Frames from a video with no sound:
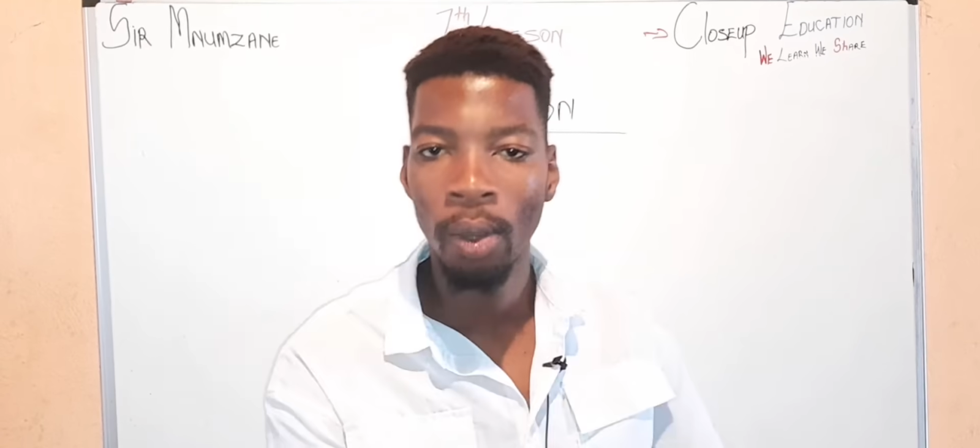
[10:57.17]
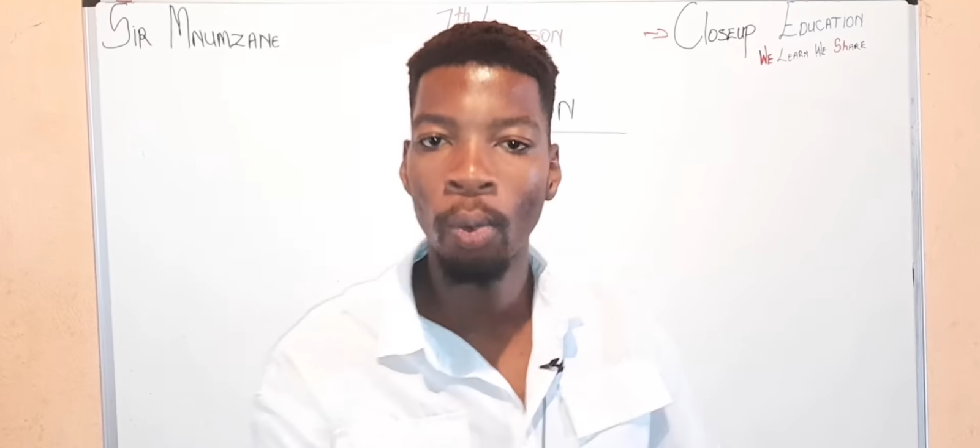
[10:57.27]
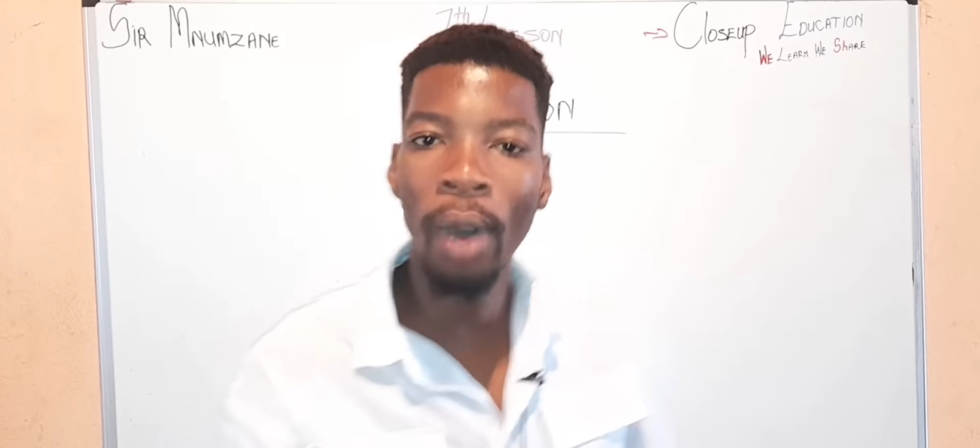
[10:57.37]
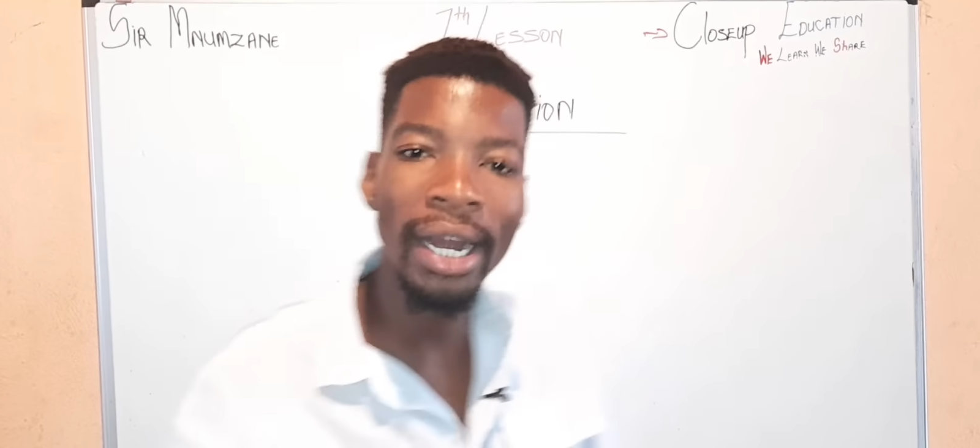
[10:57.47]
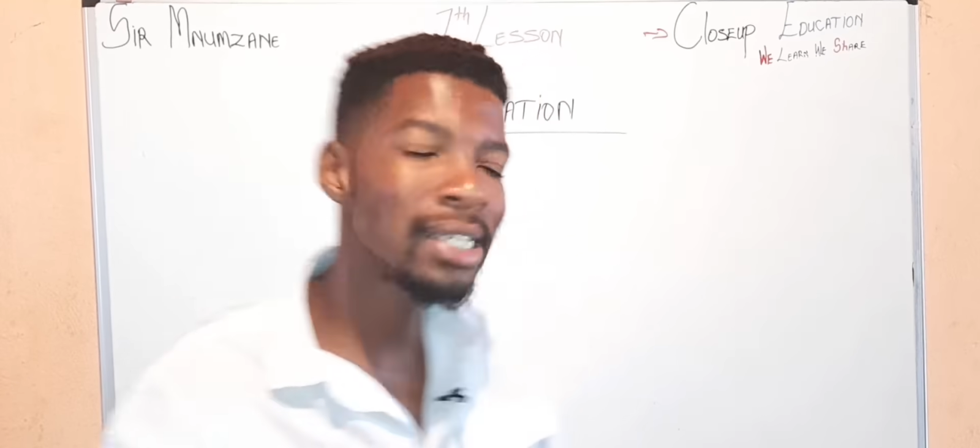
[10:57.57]

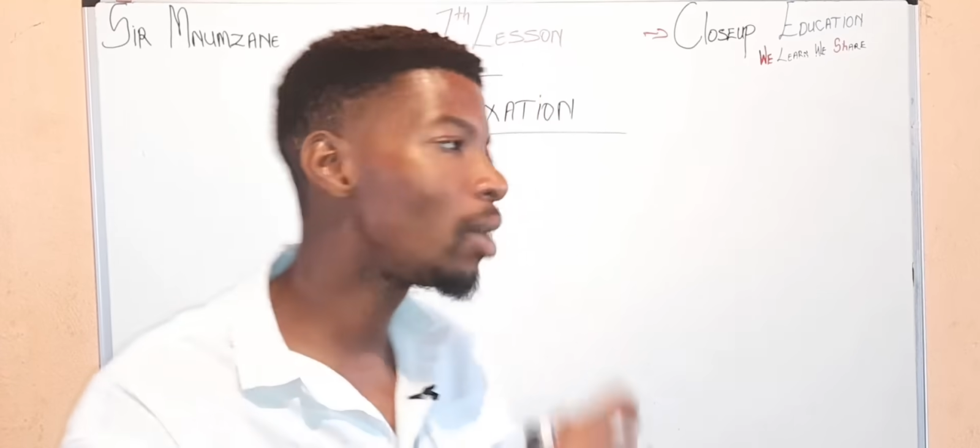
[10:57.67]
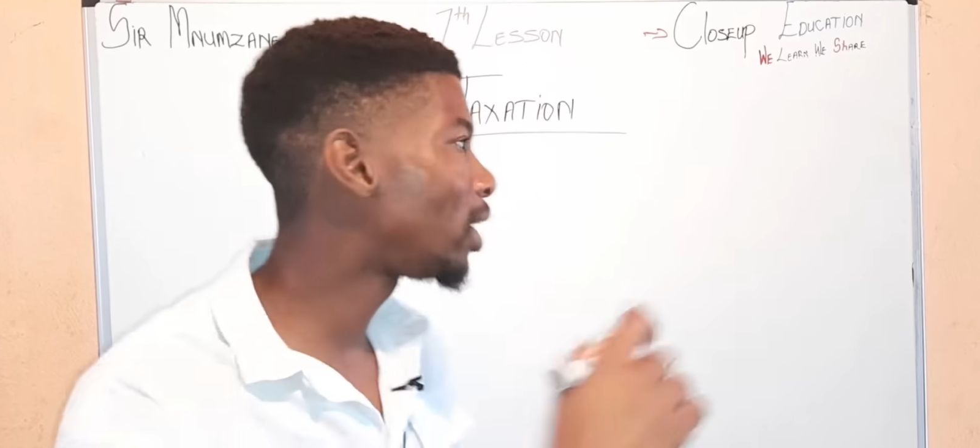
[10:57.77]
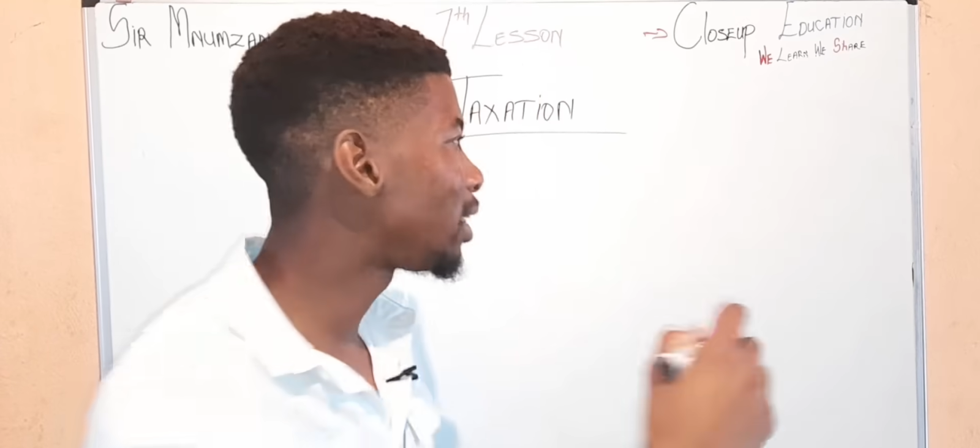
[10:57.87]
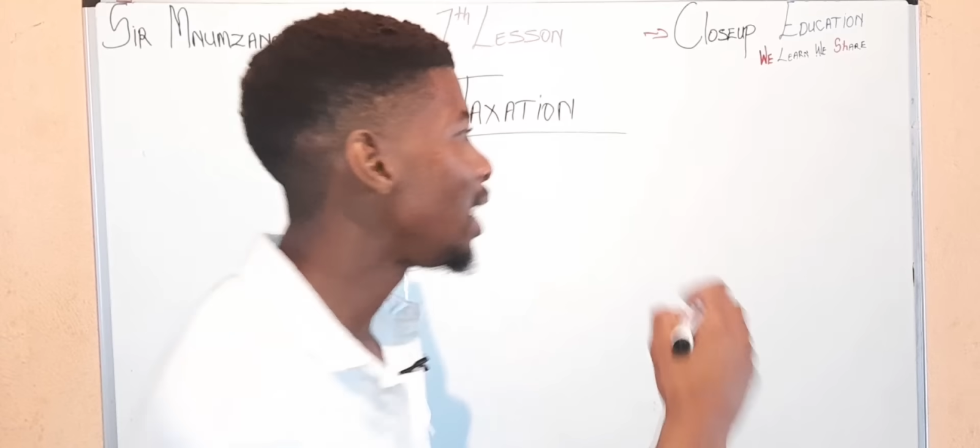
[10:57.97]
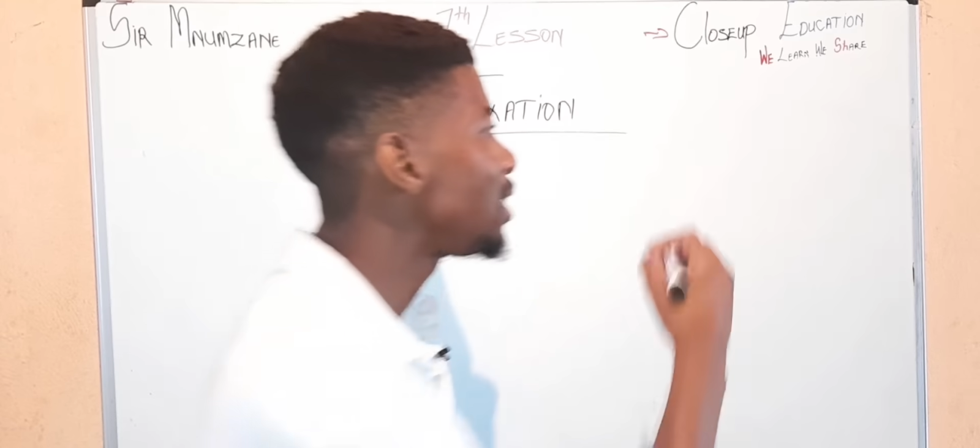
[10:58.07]
What is
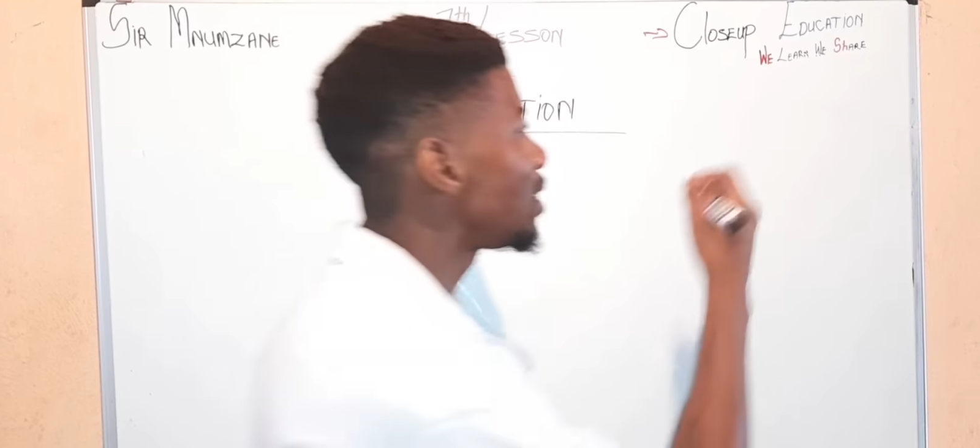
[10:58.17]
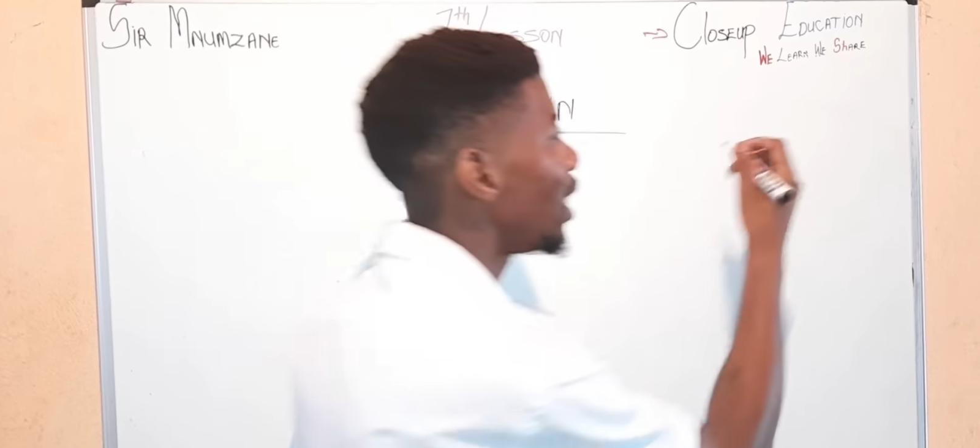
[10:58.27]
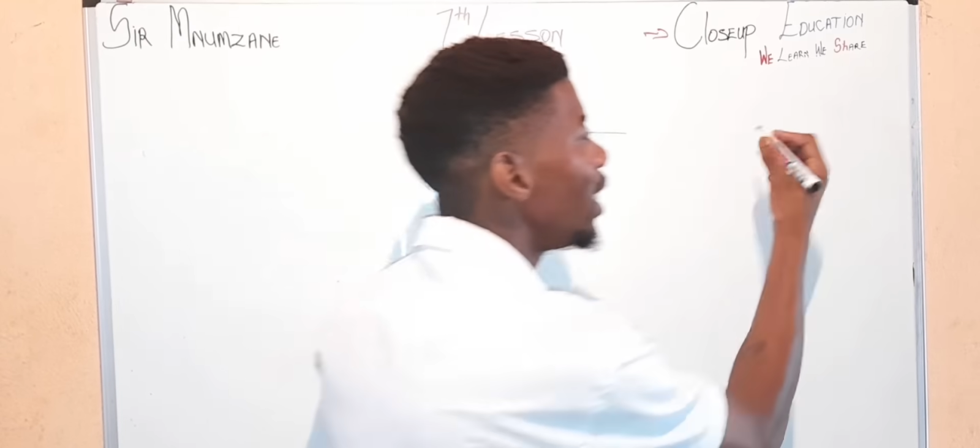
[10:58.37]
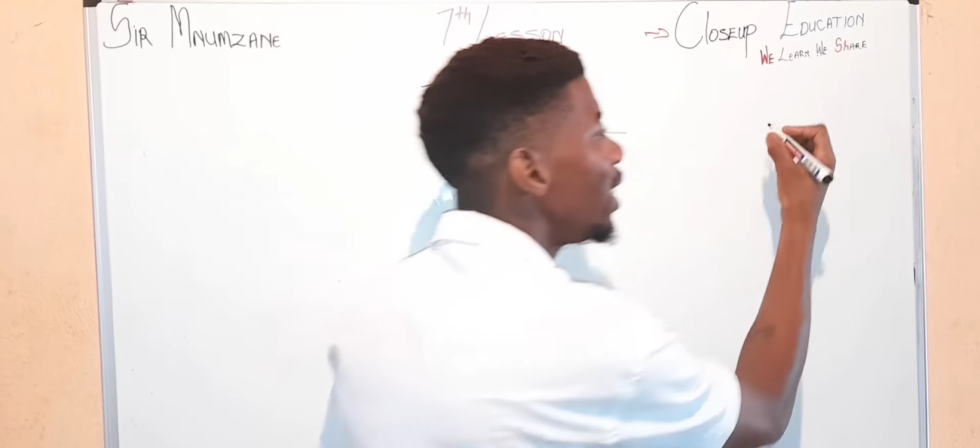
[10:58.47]
our data?